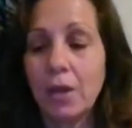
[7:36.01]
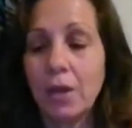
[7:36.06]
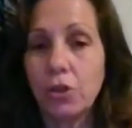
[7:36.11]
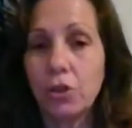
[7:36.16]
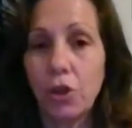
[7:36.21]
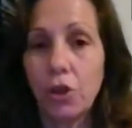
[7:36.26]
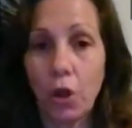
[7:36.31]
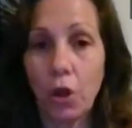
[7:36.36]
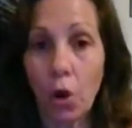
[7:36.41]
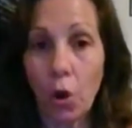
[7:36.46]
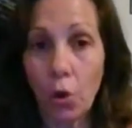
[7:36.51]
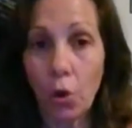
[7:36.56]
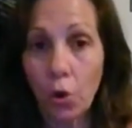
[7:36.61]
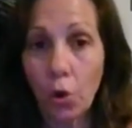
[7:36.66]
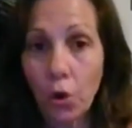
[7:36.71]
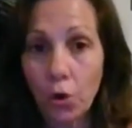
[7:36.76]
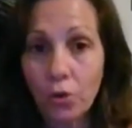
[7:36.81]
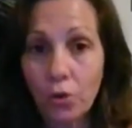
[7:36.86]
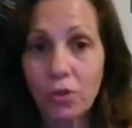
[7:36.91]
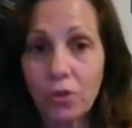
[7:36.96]
The
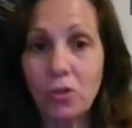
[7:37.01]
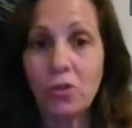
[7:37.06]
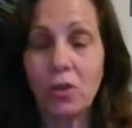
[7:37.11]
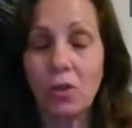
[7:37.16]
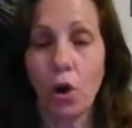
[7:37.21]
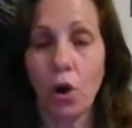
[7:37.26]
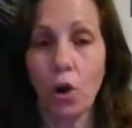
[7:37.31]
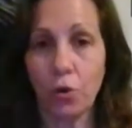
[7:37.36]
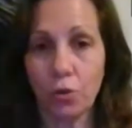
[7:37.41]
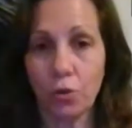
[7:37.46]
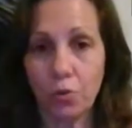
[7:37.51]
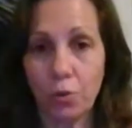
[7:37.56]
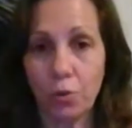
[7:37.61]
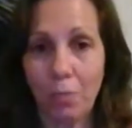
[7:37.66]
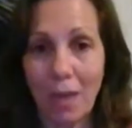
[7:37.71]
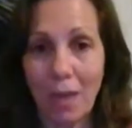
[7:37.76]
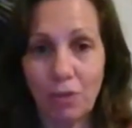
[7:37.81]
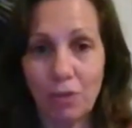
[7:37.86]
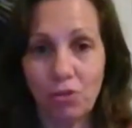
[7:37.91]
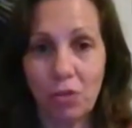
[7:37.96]
earth, earth
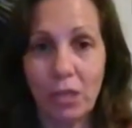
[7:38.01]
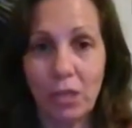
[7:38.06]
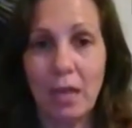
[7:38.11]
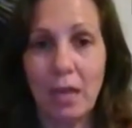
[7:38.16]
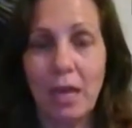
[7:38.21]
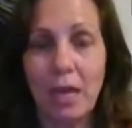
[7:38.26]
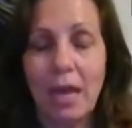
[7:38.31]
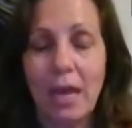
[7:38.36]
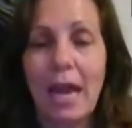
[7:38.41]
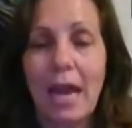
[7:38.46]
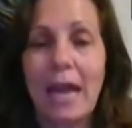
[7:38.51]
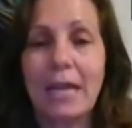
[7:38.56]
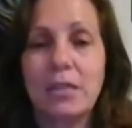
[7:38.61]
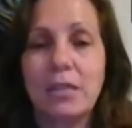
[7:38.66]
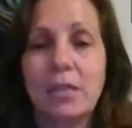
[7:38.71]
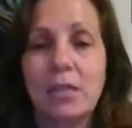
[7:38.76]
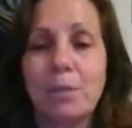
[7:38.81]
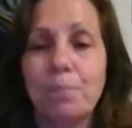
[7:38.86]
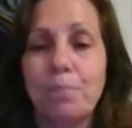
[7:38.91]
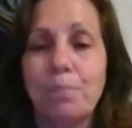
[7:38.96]
magic,
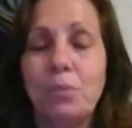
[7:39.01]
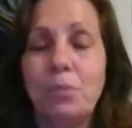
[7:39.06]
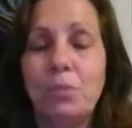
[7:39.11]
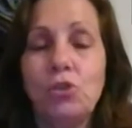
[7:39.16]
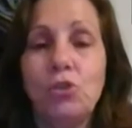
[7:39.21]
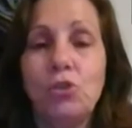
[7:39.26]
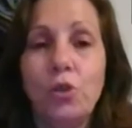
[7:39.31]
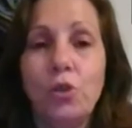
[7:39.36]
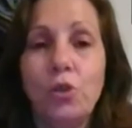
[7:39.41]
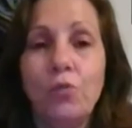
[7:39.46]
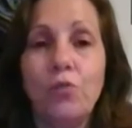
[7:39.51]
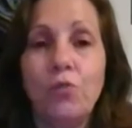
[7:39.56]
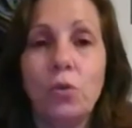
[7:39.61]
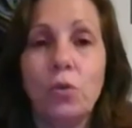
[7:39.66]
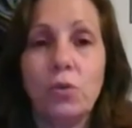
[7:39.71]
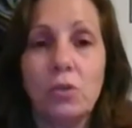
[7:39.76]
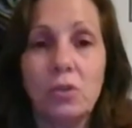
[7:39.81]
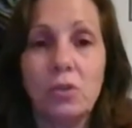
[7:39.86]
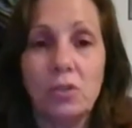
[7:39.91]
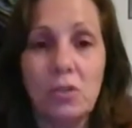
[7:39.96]
has a
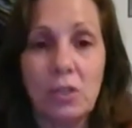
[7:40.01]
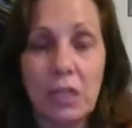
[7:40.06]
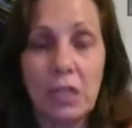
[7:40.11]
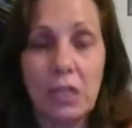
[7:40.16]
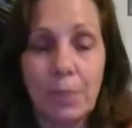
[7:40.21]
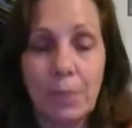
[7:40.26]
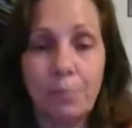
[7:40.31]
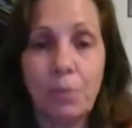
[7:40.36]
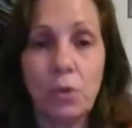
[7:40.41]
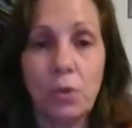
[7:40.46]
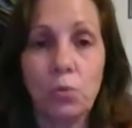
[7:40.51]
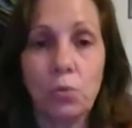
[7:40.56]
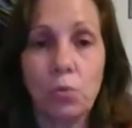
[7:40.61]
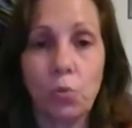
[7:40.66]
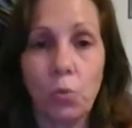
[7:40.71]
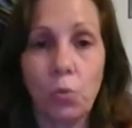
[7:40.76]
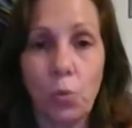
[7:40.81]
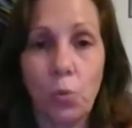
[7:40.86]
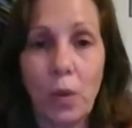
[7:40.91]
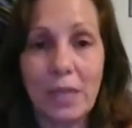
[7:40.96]
beautiful, deep
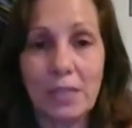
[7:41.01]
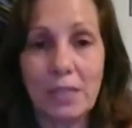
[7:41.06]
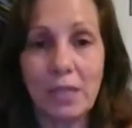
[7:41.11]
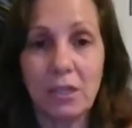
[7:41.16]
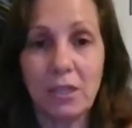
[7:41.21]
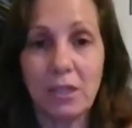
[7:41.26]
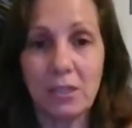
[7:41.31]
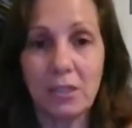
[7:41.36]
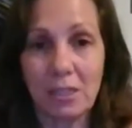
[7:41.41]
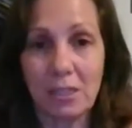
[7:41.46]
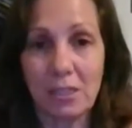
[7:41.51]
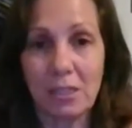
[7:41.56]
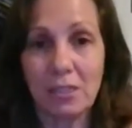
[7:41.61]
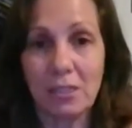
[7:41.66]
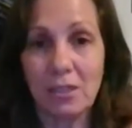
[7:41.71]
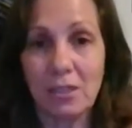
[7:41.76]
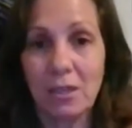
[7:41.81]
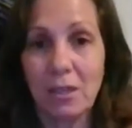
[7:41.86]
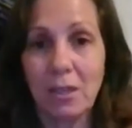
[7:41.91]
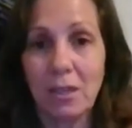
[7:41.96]

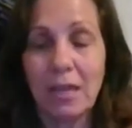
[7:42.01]
resonance.